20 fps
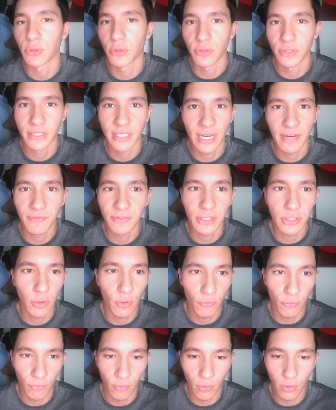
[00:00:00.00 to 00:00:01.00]
or a safety
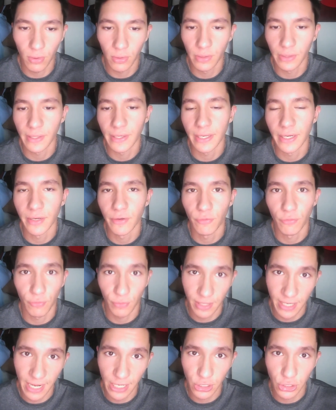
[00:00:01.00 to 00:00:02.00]
overall in
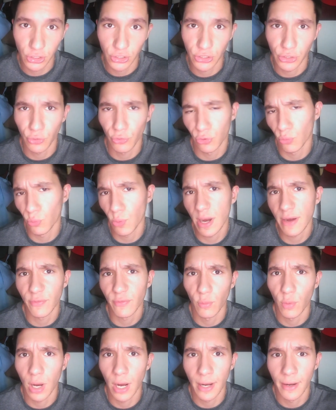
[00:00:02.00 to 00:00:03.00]
free agency or the waiver
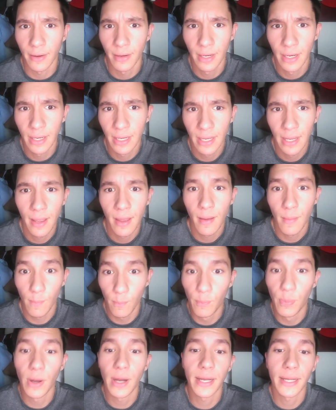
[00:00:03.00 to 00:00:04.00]
wire.
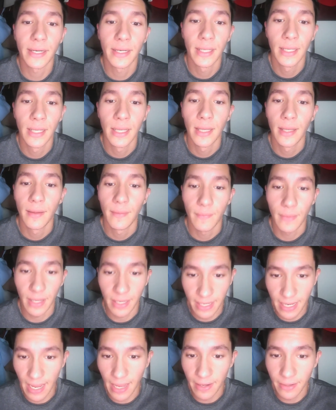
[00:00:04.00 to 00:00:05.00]
But,
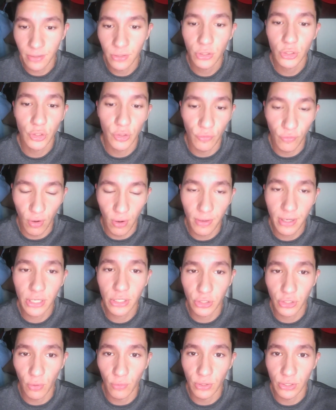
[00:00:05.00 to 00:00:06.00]
again,
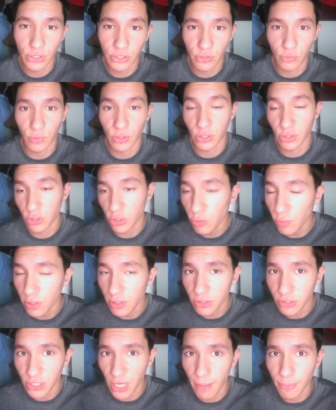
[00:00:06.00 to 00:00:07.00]
Gervarrius Owens with 2
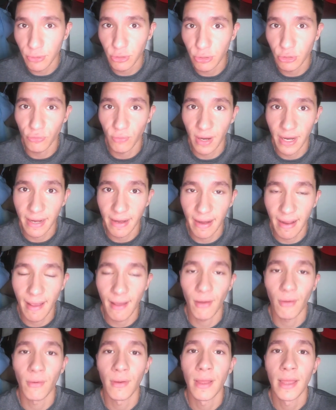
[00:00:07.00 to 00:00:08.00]
interceptions right
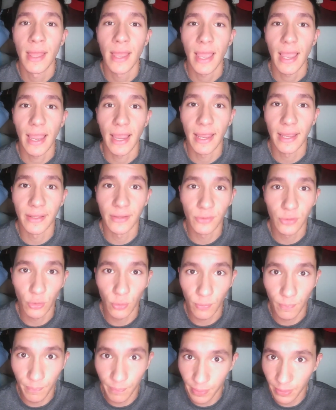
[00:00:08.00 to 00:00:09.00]
now and the
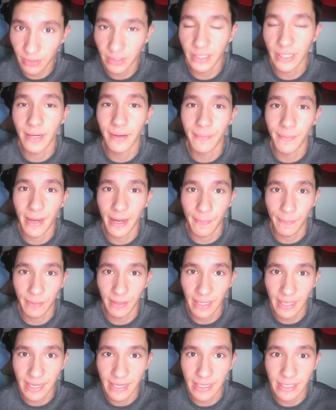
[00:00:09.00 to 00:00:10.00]
ability to make
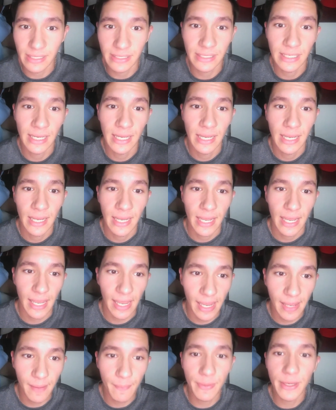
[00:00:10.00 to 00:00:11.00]
plays
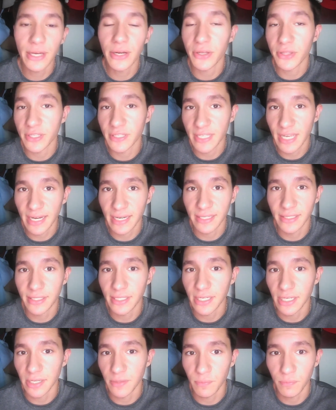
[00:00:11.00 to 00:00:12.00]
and being on the second
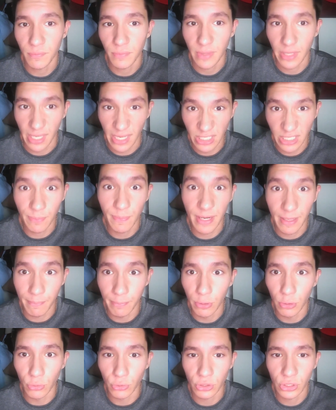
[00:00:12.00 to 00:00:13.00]
team is a big
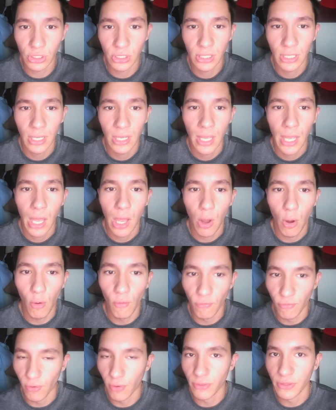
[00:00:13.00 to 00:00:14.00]
boost
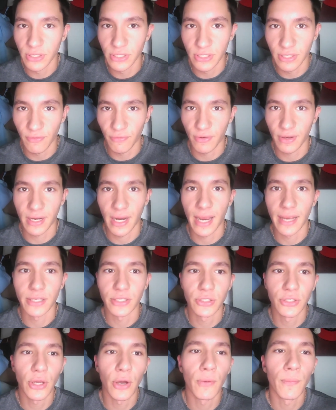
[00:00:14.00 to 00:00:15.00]
over all these different guys.
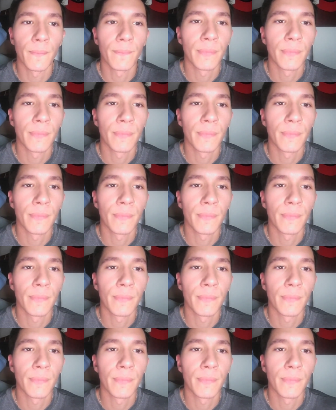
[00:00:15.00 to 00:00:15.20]
So,